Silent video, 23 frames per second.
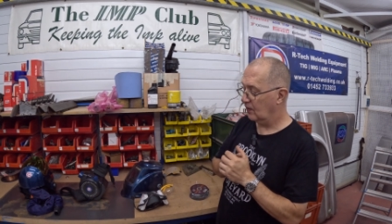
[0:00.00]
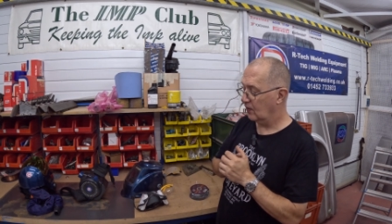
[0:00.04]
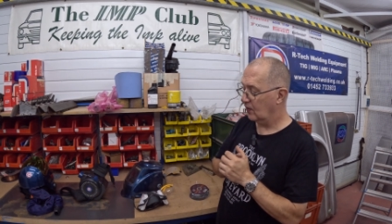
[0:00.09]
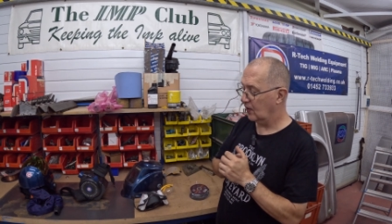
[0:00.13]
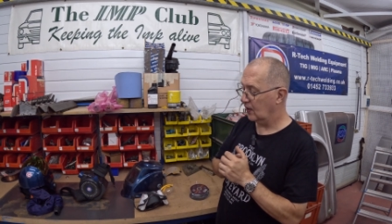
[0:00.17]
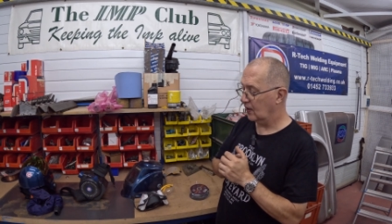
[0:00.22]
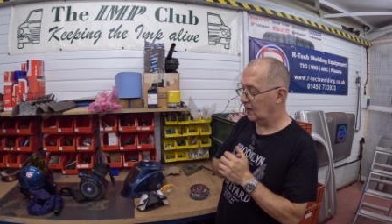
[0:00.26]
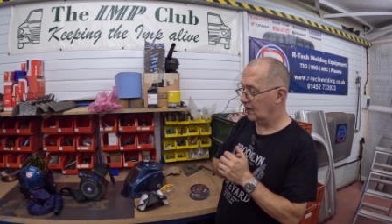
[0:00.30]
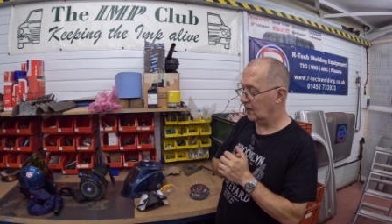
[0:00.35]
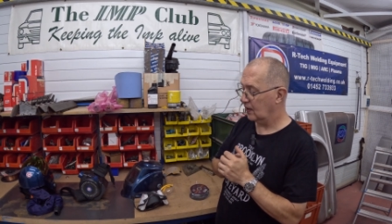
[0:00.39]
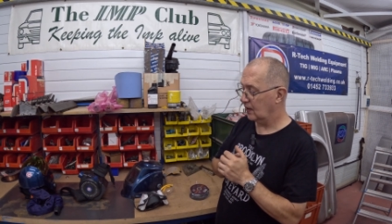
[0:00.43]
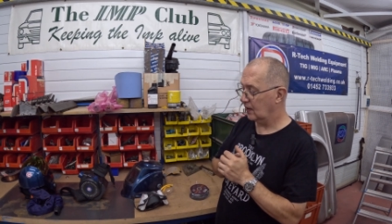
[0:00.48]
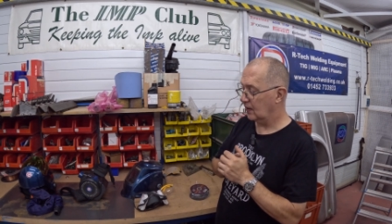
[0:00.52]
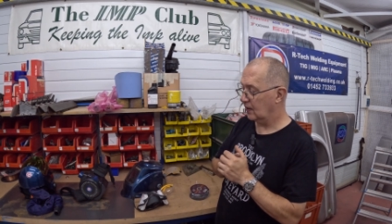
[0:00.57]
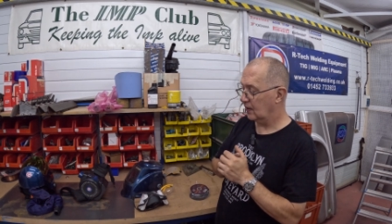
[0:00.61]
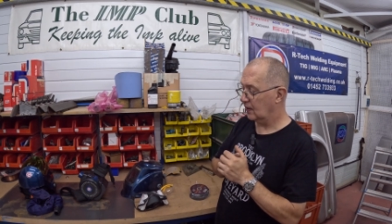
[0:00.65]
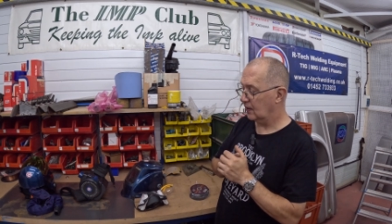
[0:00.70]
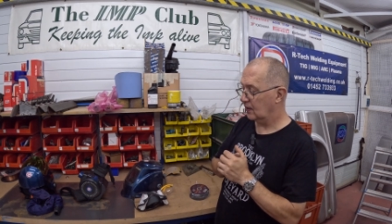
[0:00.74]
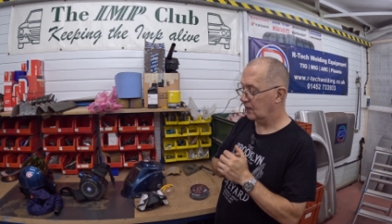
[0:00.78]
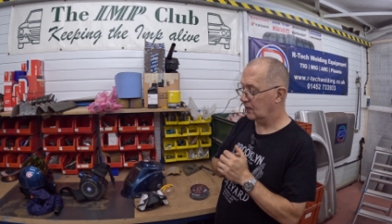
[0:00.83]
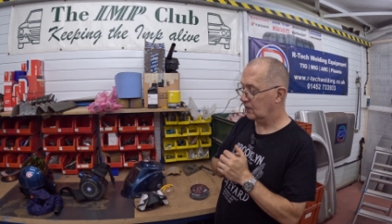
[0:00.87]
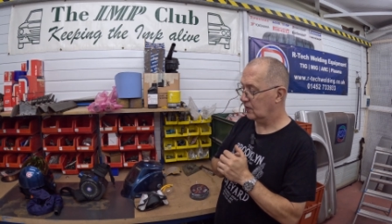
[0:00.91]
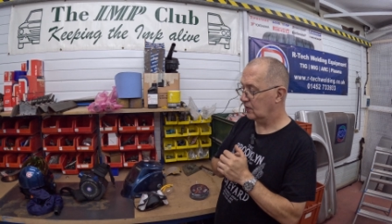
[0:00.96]

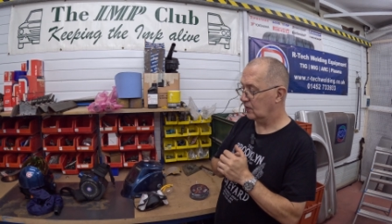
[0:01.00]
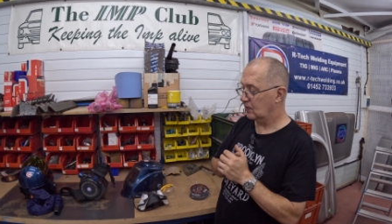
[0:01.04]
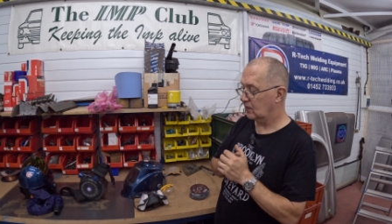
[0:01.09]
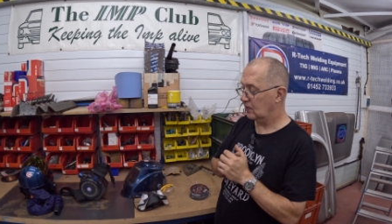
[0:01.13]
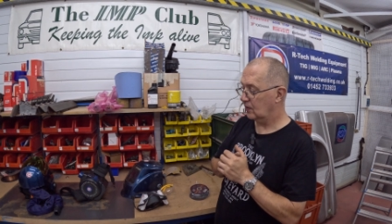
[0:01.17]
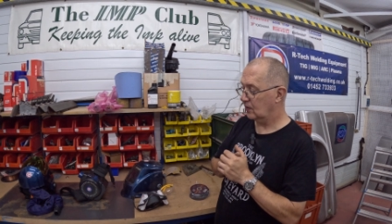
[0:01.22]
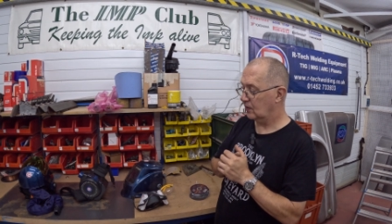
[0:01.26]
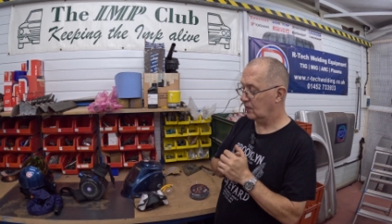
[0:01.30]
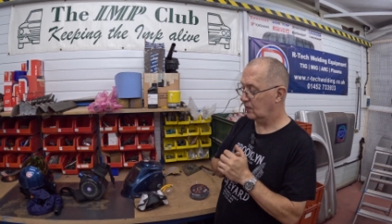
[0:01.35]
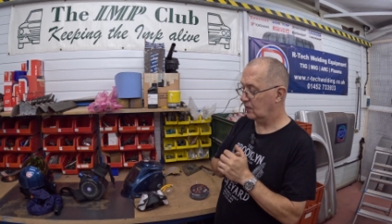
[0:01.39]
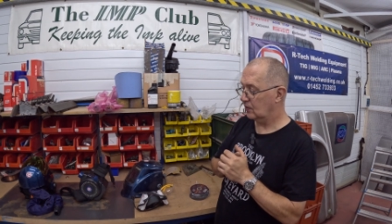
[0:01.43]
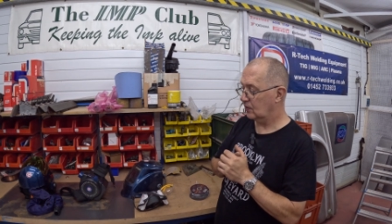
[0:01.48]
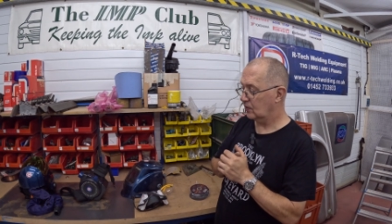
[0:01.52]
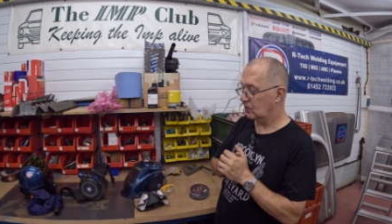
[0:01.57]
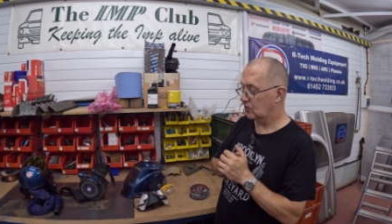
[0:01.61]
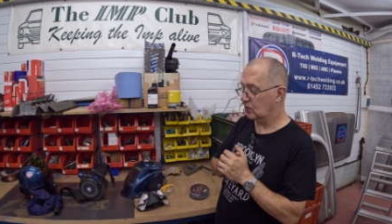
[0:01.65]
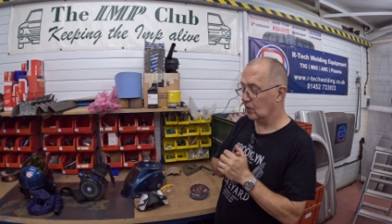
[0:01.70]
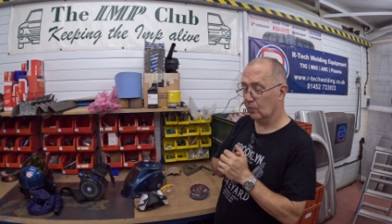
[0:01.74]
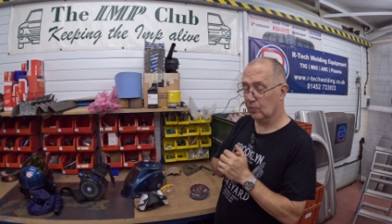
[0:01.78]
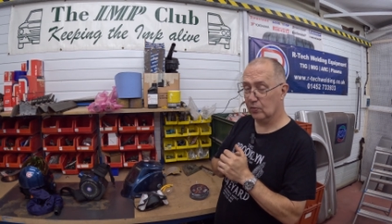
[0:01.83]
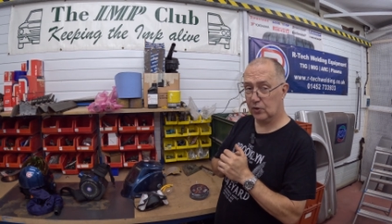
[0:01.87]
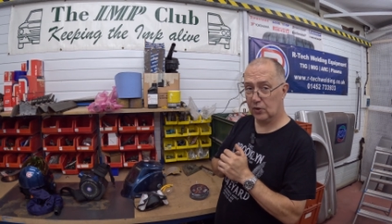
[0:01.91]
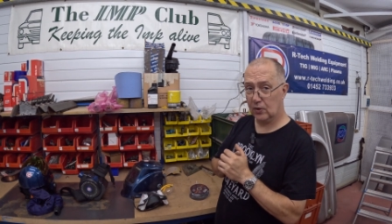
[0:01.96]
the
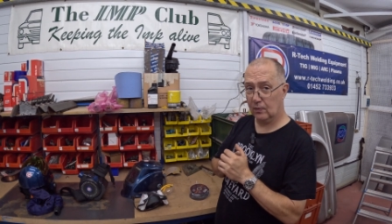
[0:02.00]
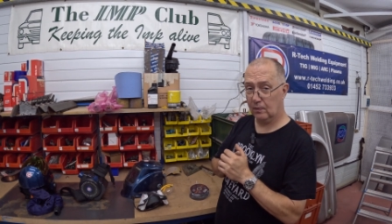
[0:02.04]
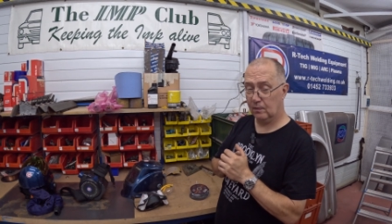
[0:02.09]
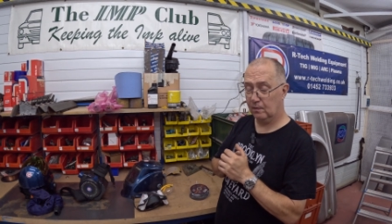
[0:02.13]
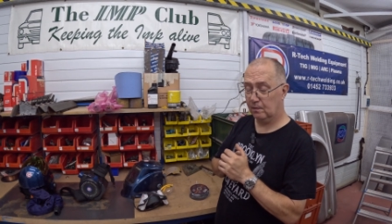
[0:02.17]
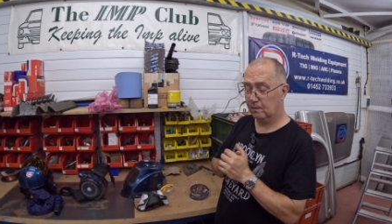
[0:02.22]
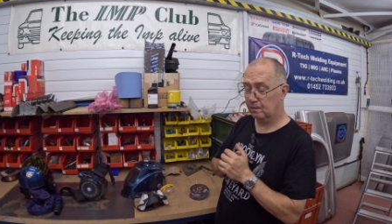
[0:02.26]
sumps,